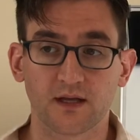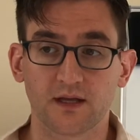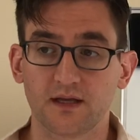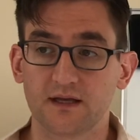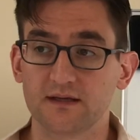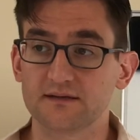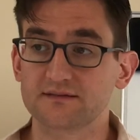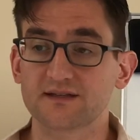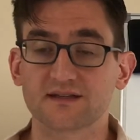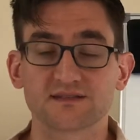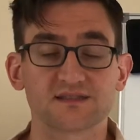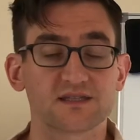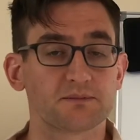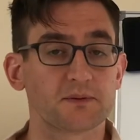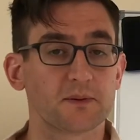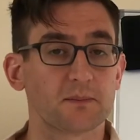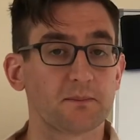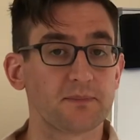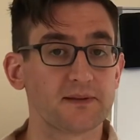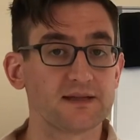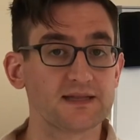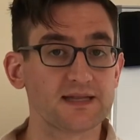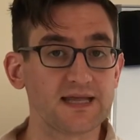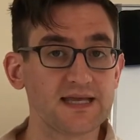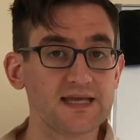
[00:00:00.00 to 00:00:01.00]
He sets up a
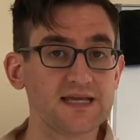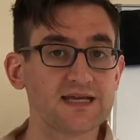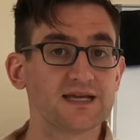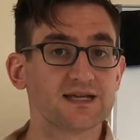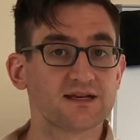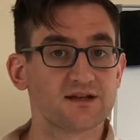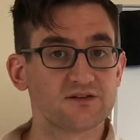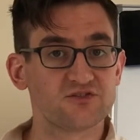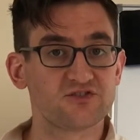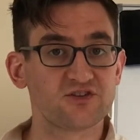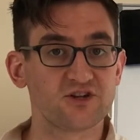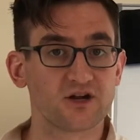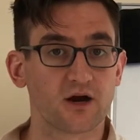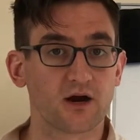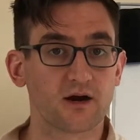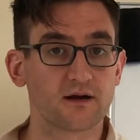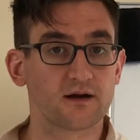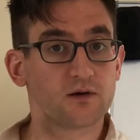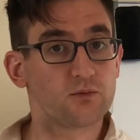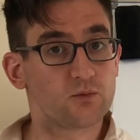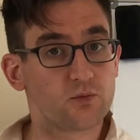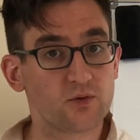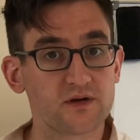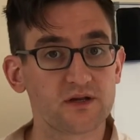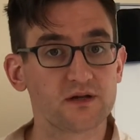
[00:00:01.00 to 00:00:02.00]
plank in his yard,
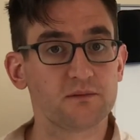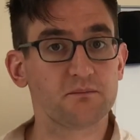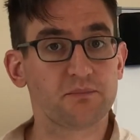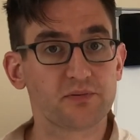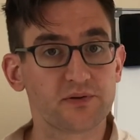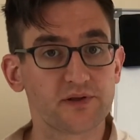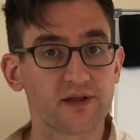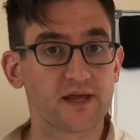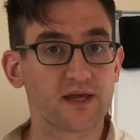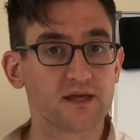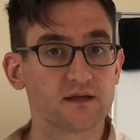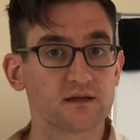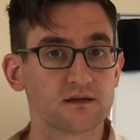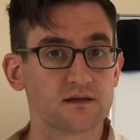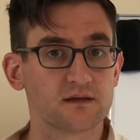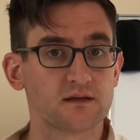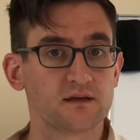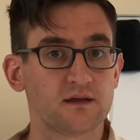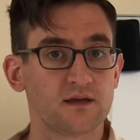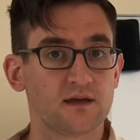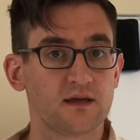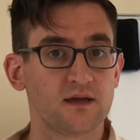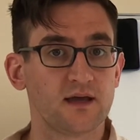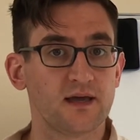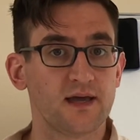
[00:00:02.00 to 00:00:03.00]
a wooden plank,
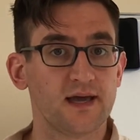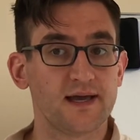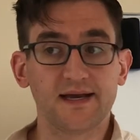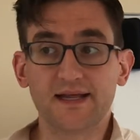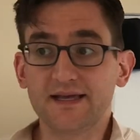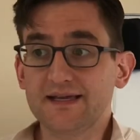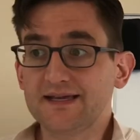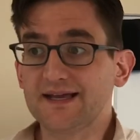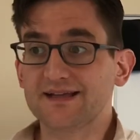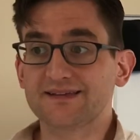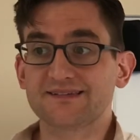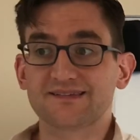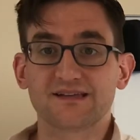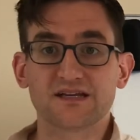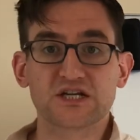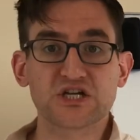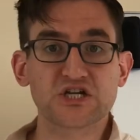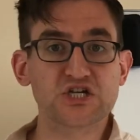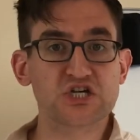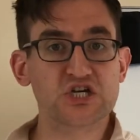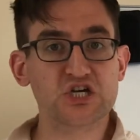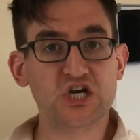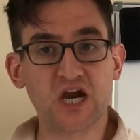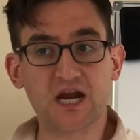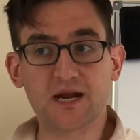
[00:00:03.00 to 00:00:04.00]
and he gets in
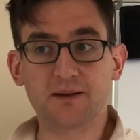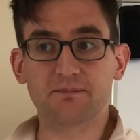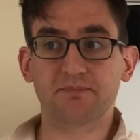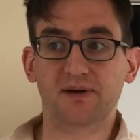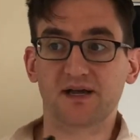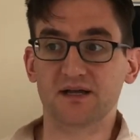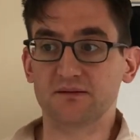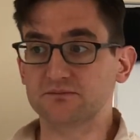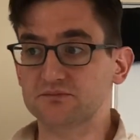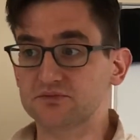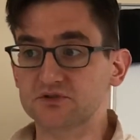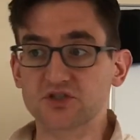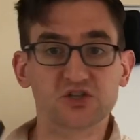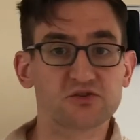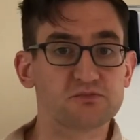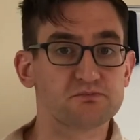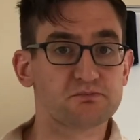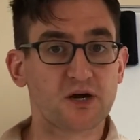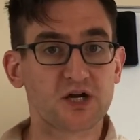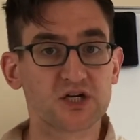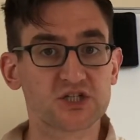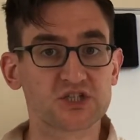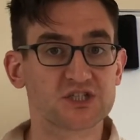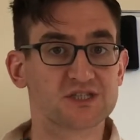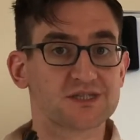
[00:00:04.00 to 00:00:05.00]
shape by just
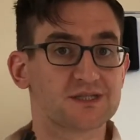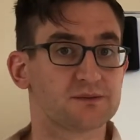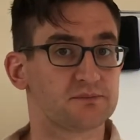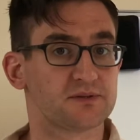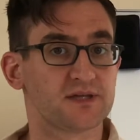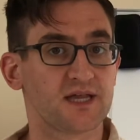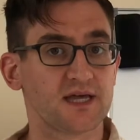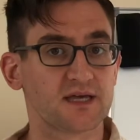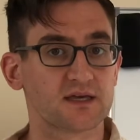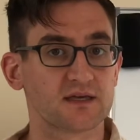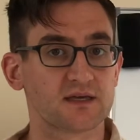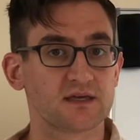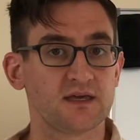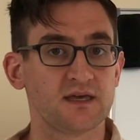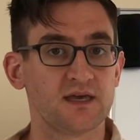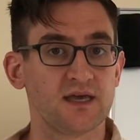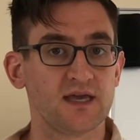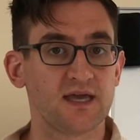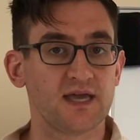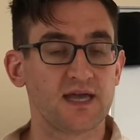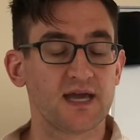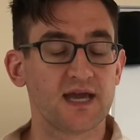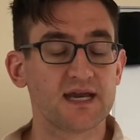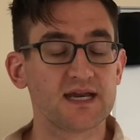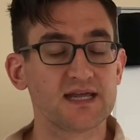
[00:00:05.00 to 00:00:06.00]
punching the plank.
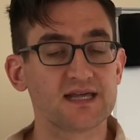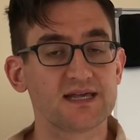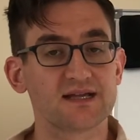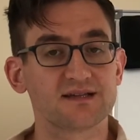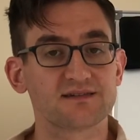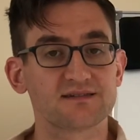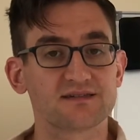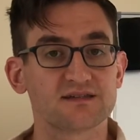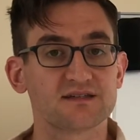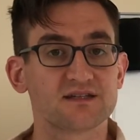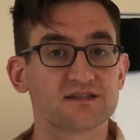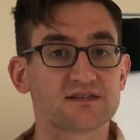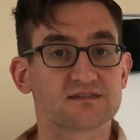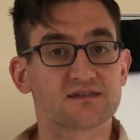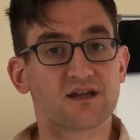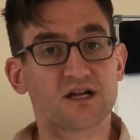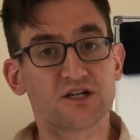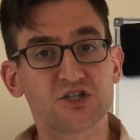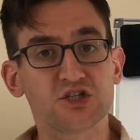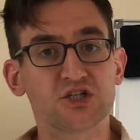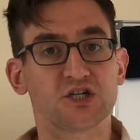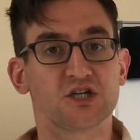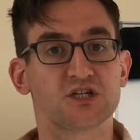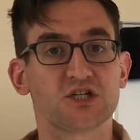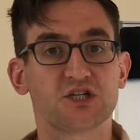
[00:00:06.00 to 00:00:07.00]
And he gets into
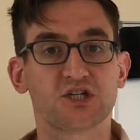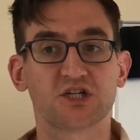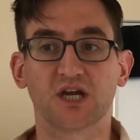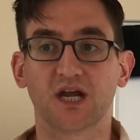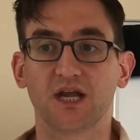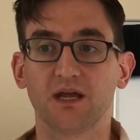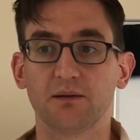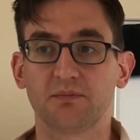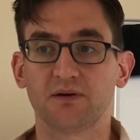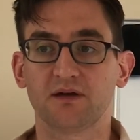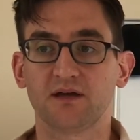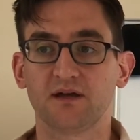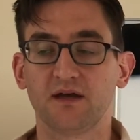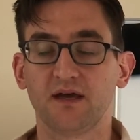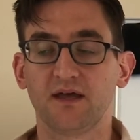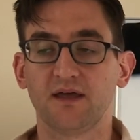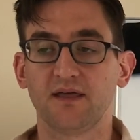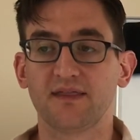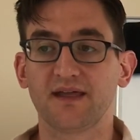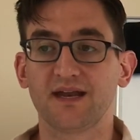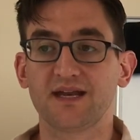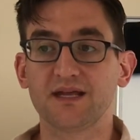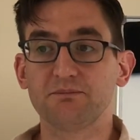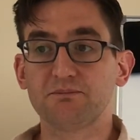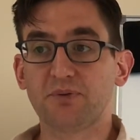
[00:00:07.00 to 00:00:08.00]
such good shape
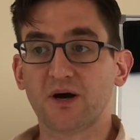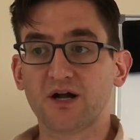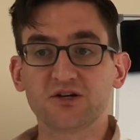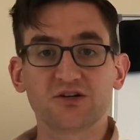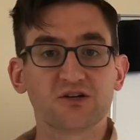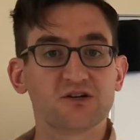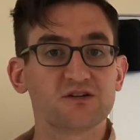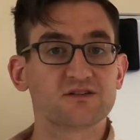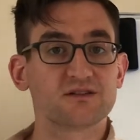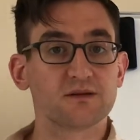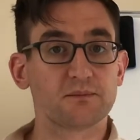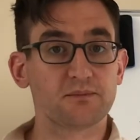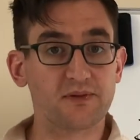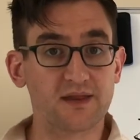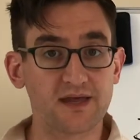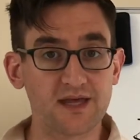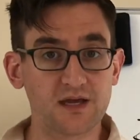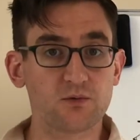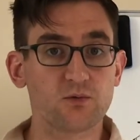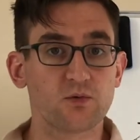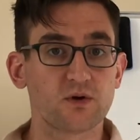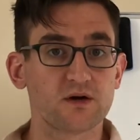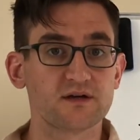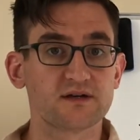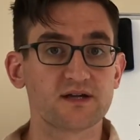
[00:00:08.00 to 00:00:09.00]
that he punches the
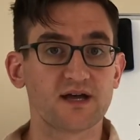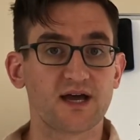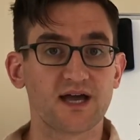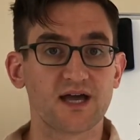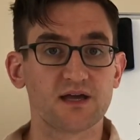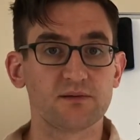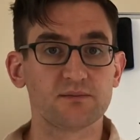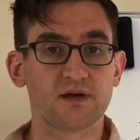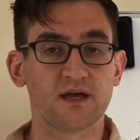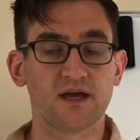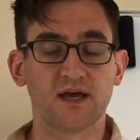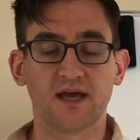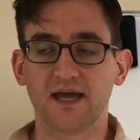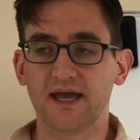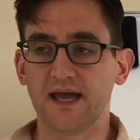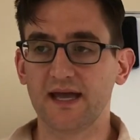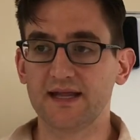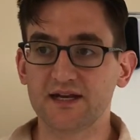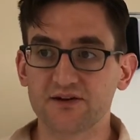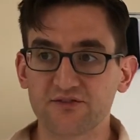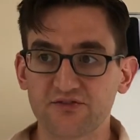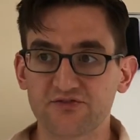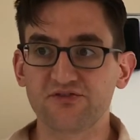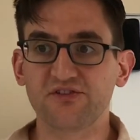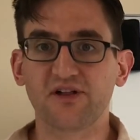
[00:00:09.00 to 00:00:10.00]
plank one time and
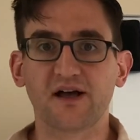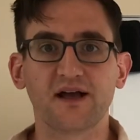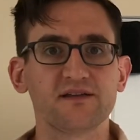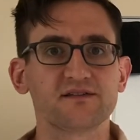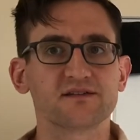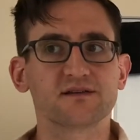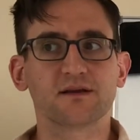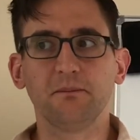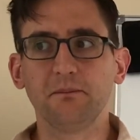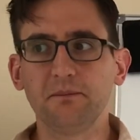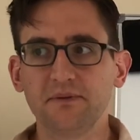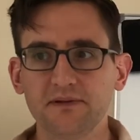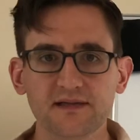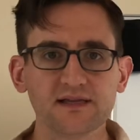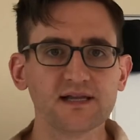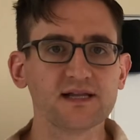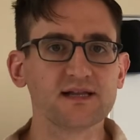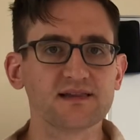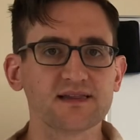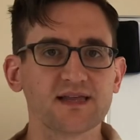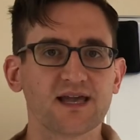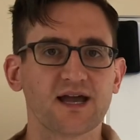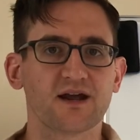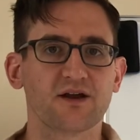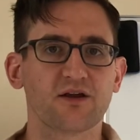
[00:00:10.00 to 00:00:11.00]
it flies
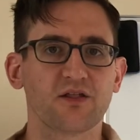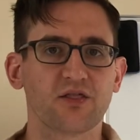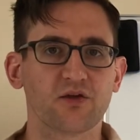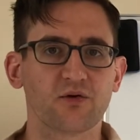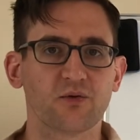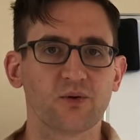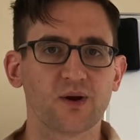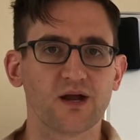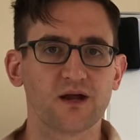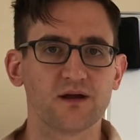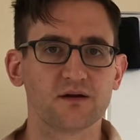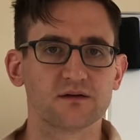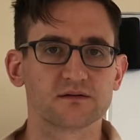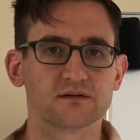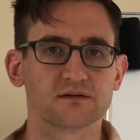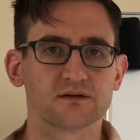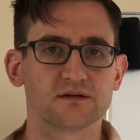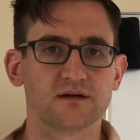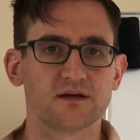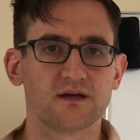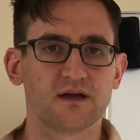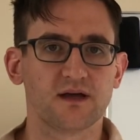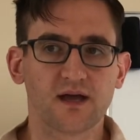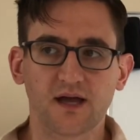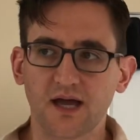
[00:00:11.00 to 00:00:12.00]
completely out of the ground.
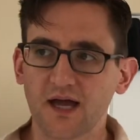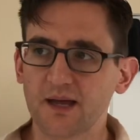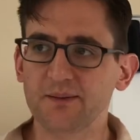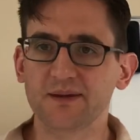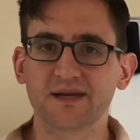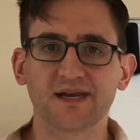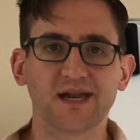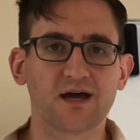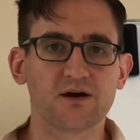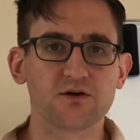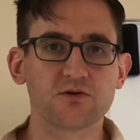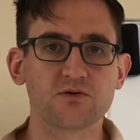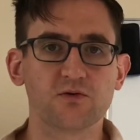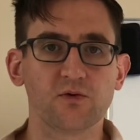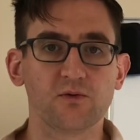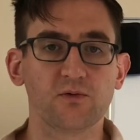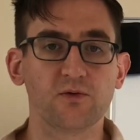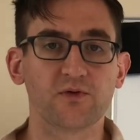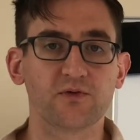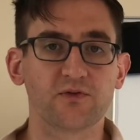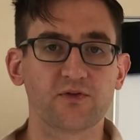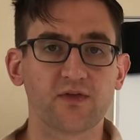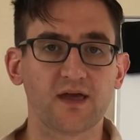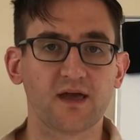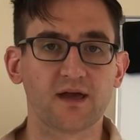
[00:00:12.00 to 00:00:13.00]
I mean, how cool
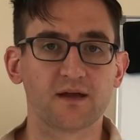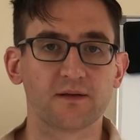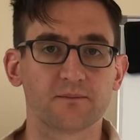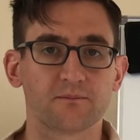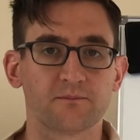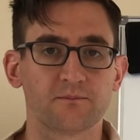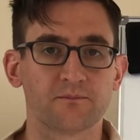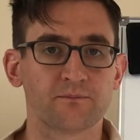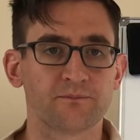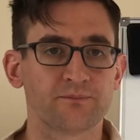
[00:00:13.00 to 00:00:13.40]
is that?